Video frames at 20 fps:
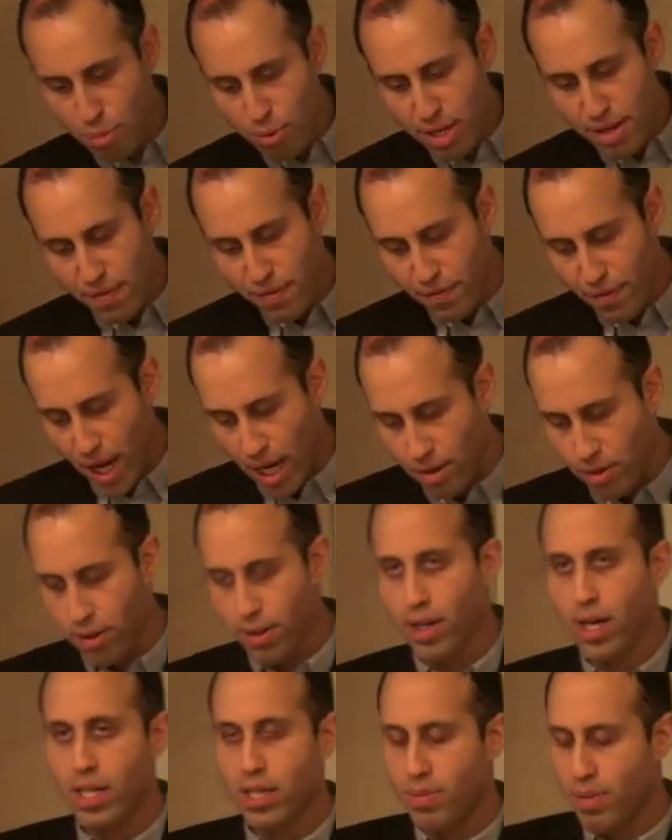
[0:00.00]
brief final
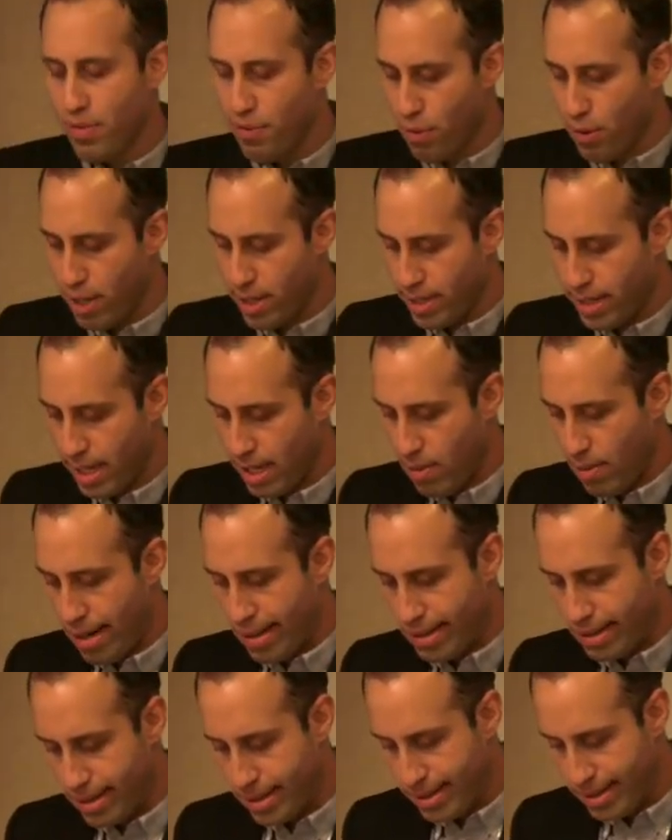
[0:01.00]
thoughts before I take
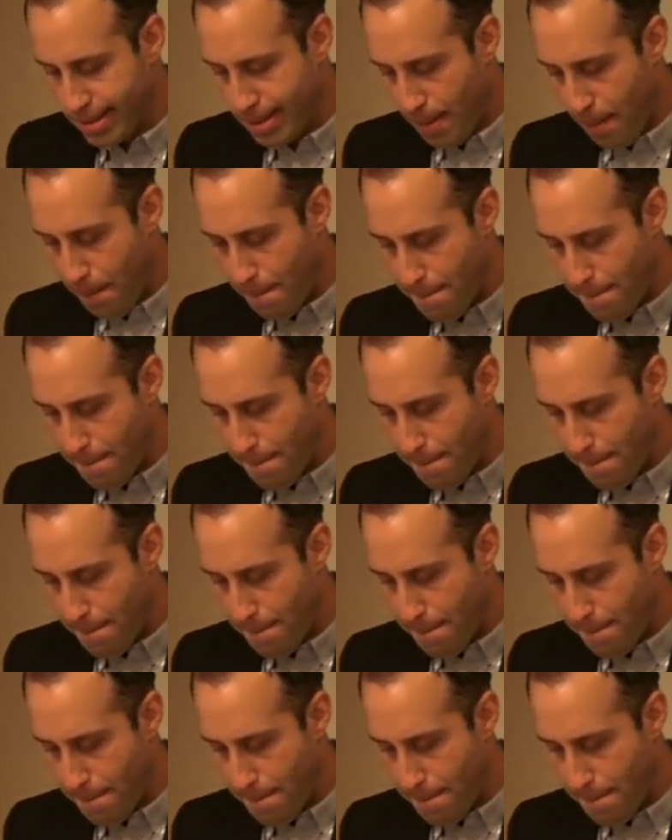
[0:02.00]
questions.